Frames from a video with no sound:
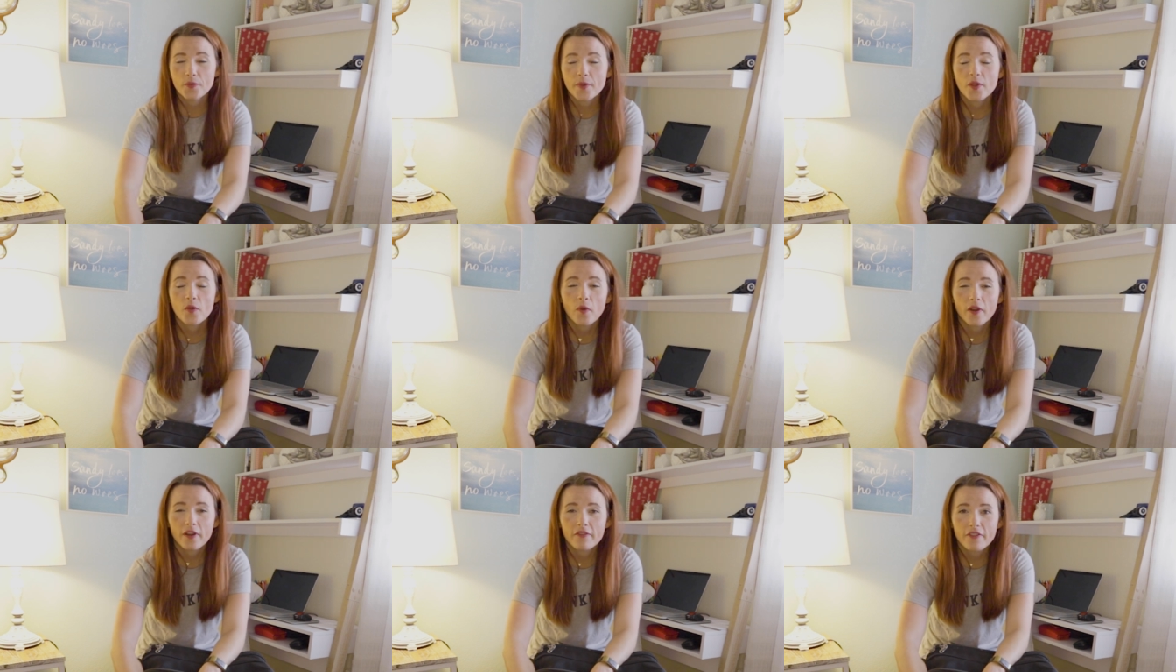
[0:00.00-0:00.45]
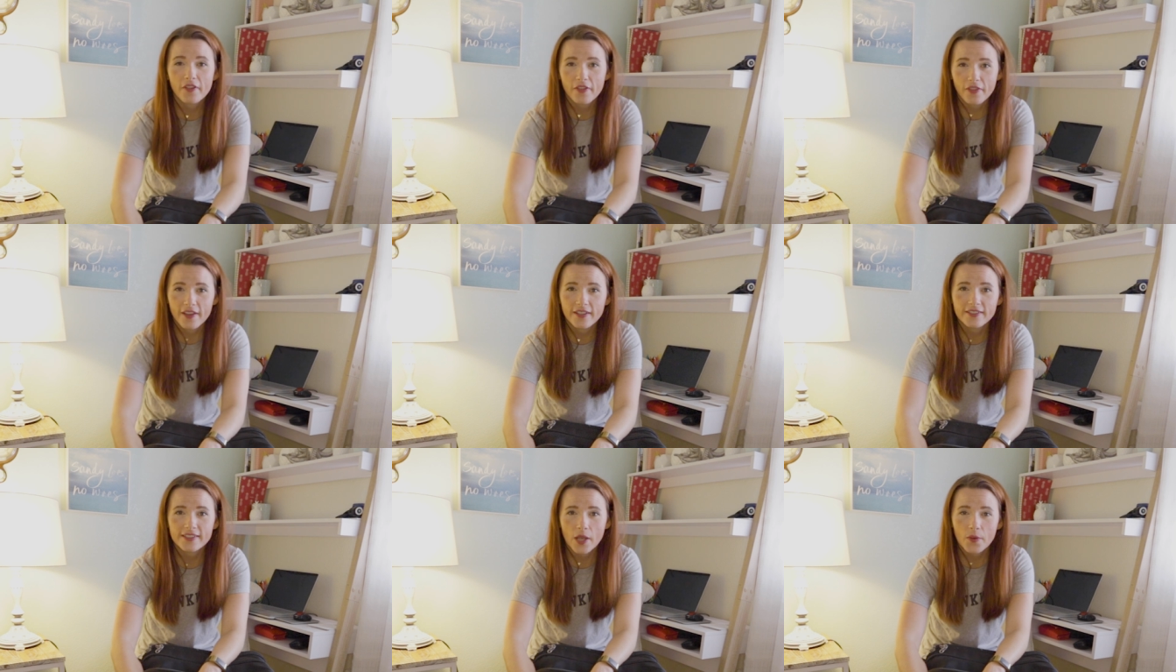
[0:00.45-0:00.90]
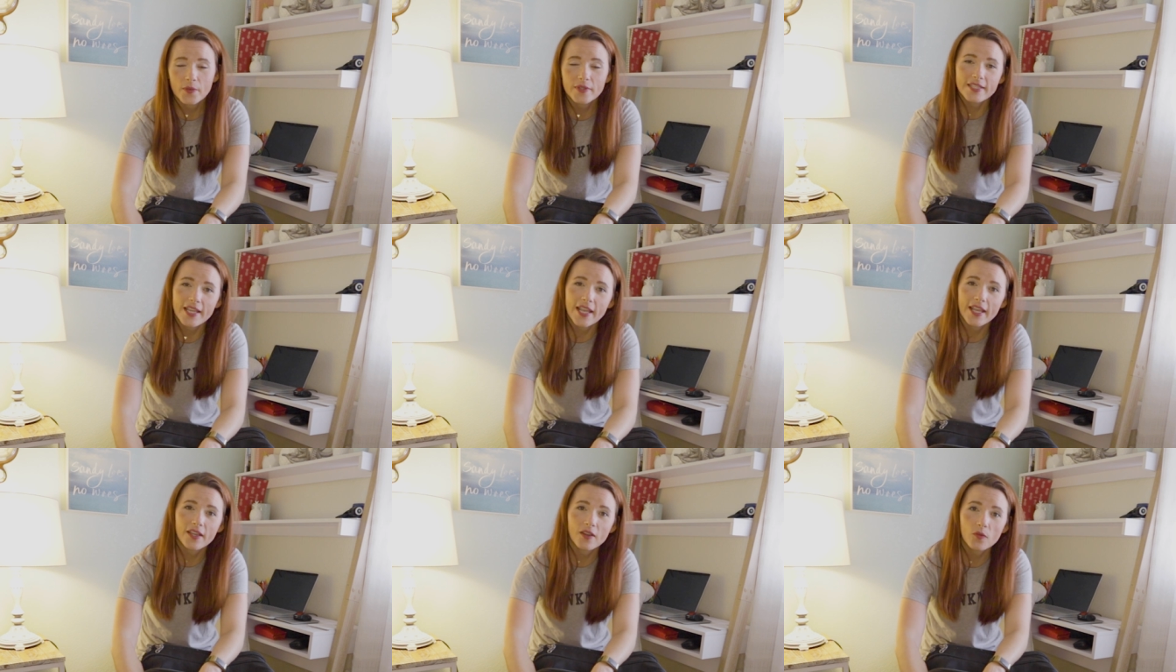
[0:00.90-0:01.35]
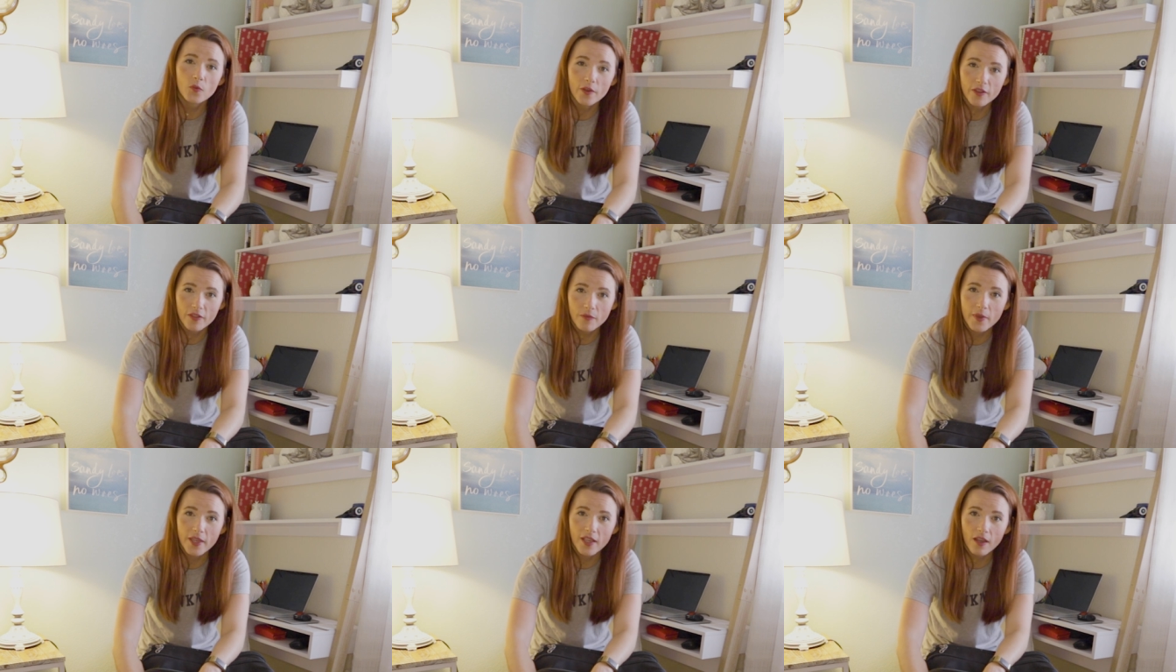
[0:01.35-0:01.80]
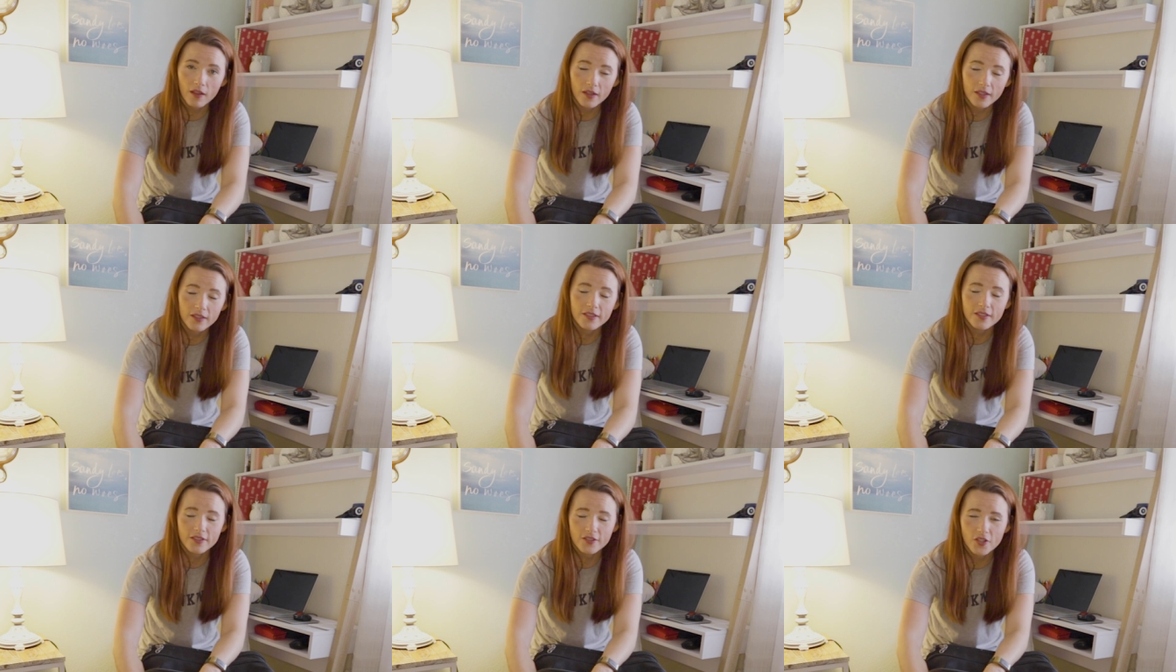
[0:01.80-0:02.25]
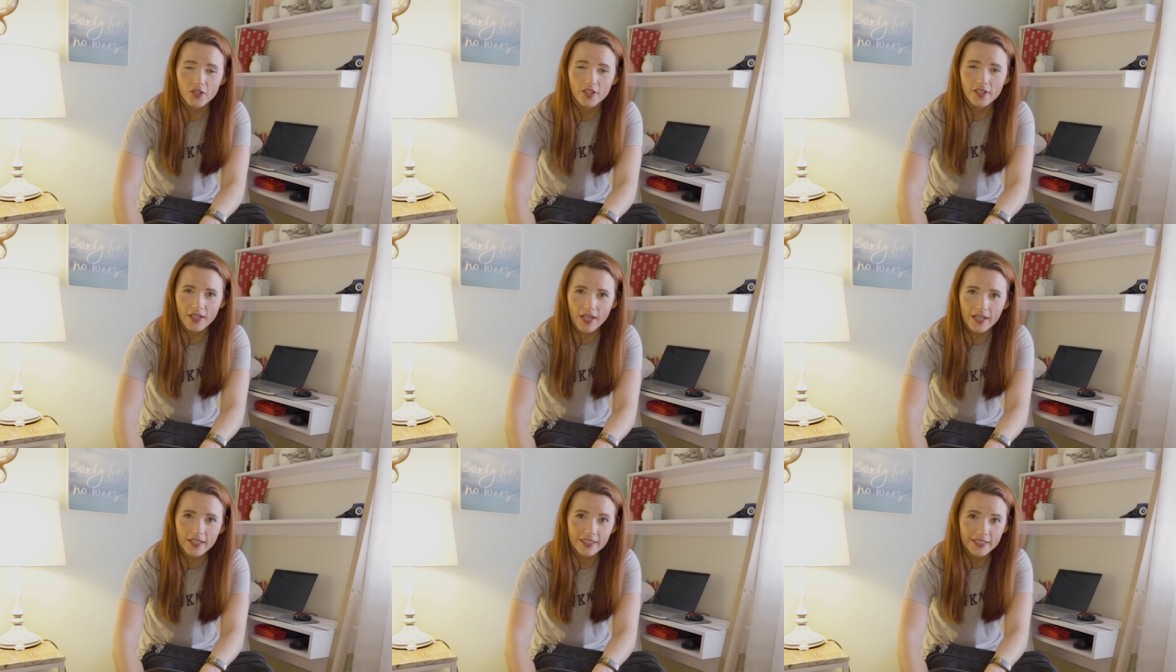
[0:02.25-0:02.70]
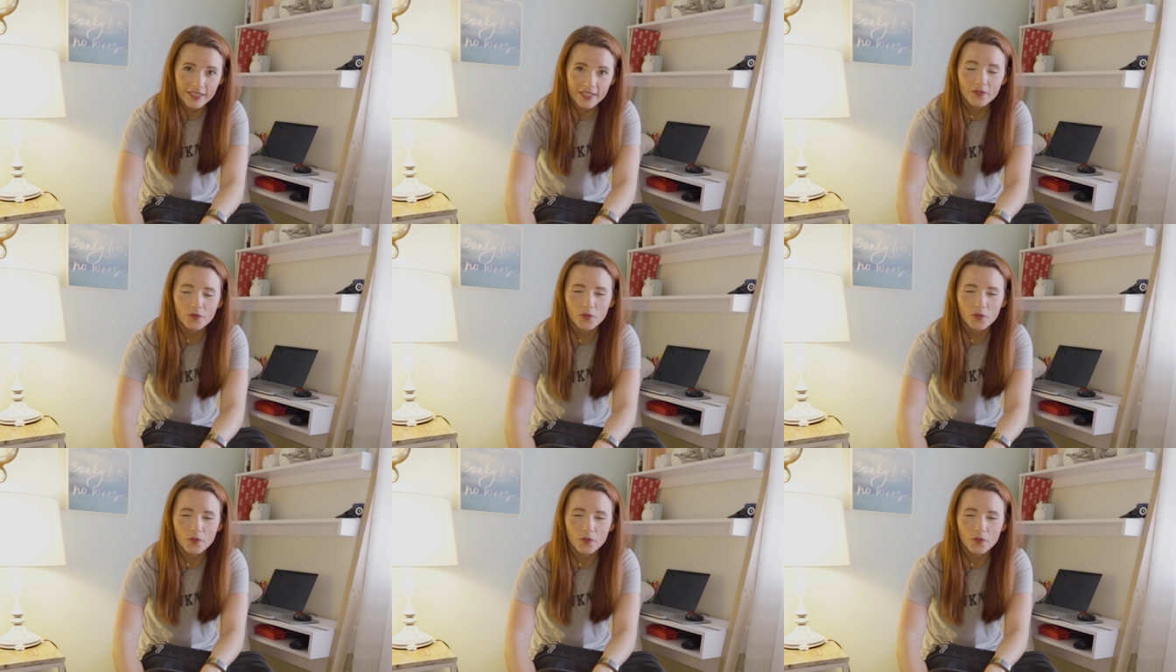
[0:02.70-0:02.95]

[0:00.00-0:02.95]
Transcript: would be one of the things I would take with me on a deserted island.